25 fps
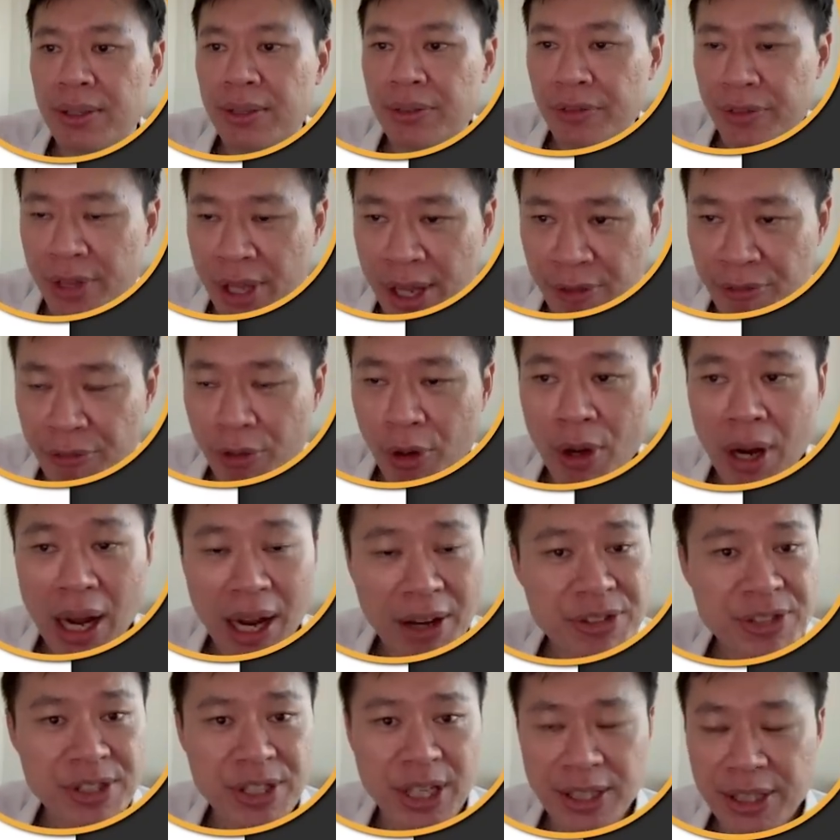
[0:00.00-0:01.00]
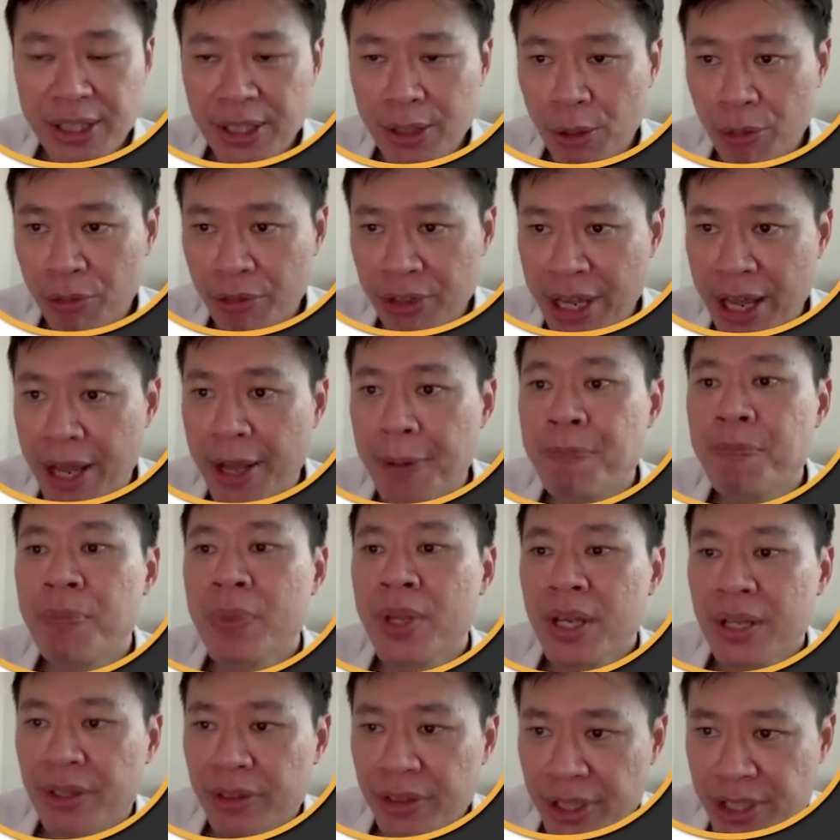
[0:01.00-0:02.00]
Therefore, I've stated over there,
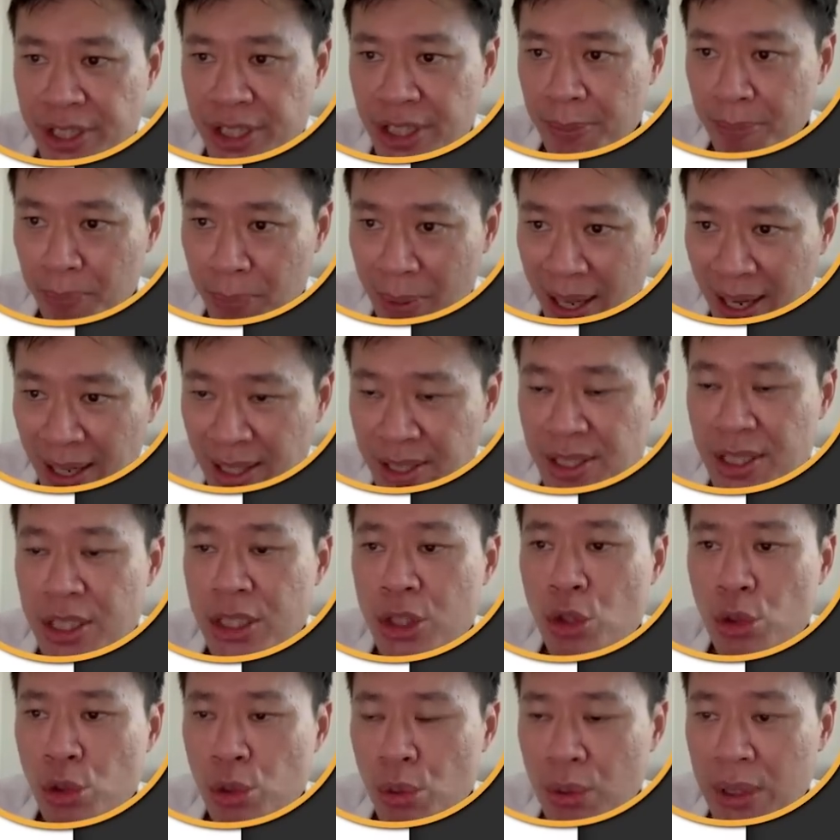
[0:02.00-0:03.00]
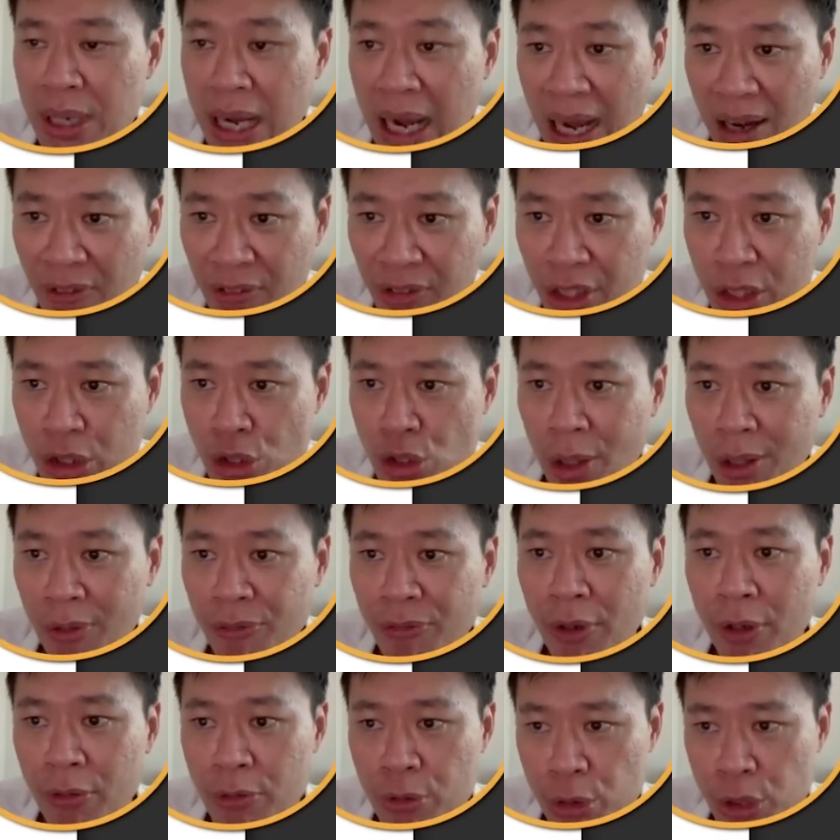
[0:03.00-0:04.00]
the surplus is used to cover the
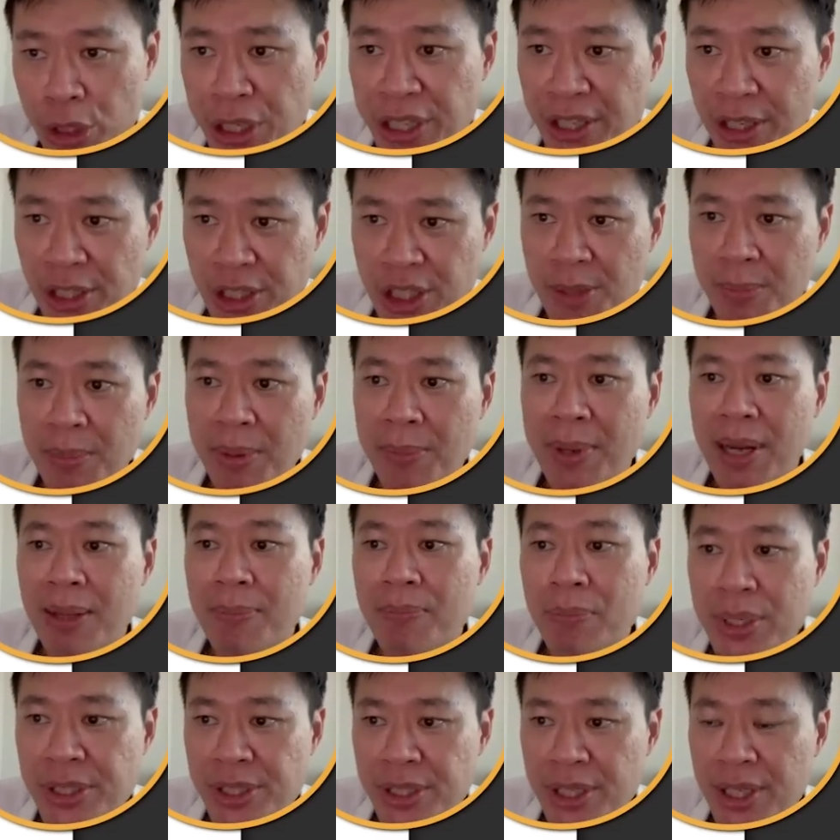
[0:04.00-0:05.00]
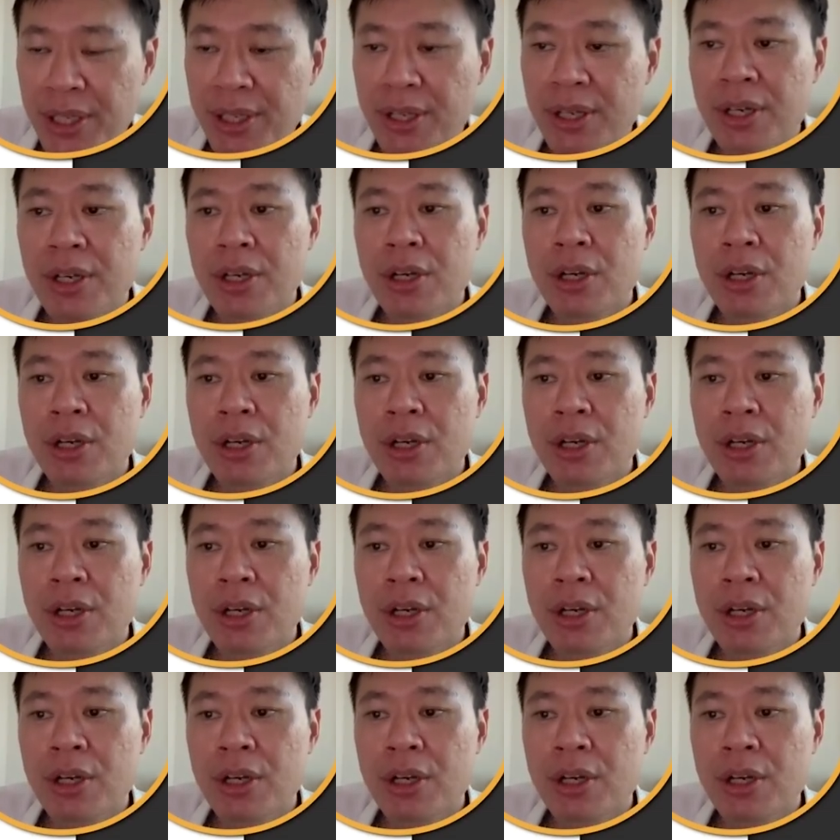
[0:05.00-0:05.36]
shortfall of 3,000 per month missing